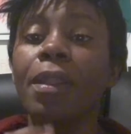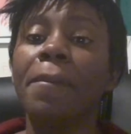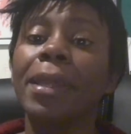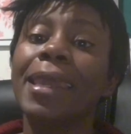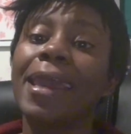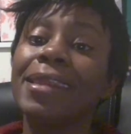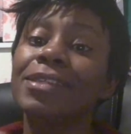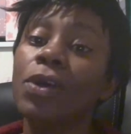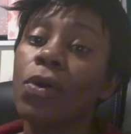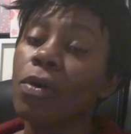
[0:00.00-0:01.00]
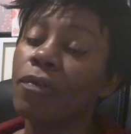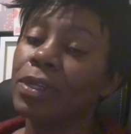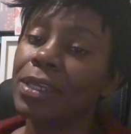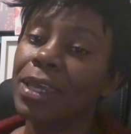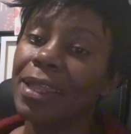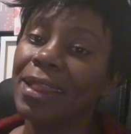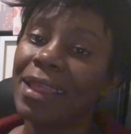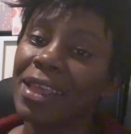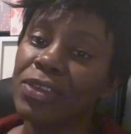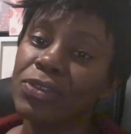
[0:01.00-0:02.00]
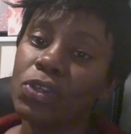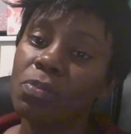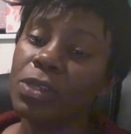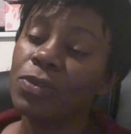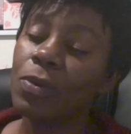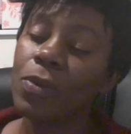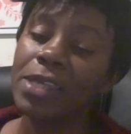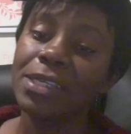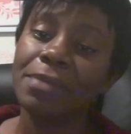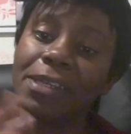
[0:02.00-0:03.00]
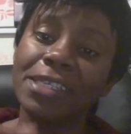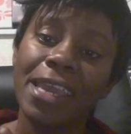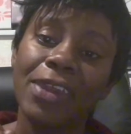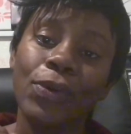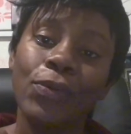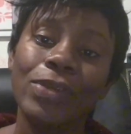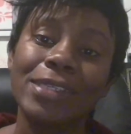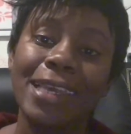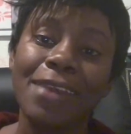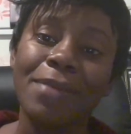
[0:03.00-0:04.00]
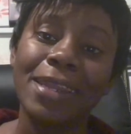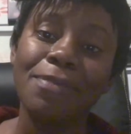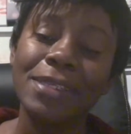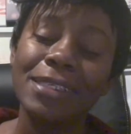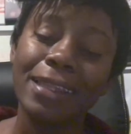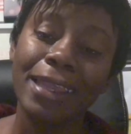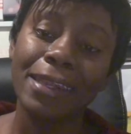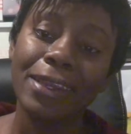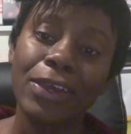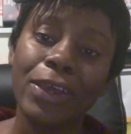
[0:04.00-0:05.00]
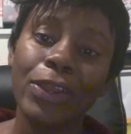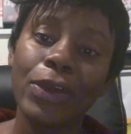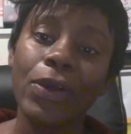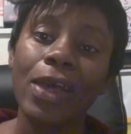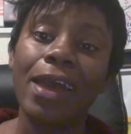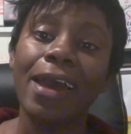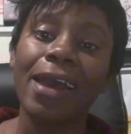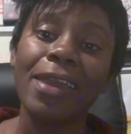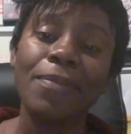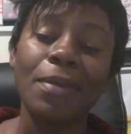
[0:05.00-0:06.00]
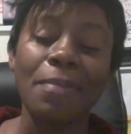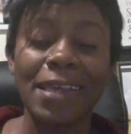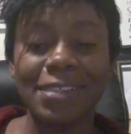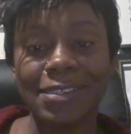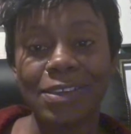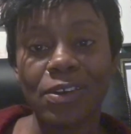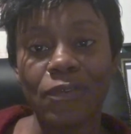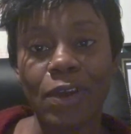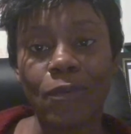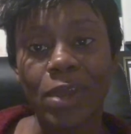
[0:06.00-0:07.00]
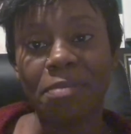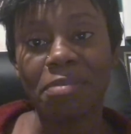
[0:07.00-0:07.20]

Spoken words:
But that is all for today. Thank you so much for watching my channel. Once again, my name is Linda Gunner. I am the Master Certified Wedding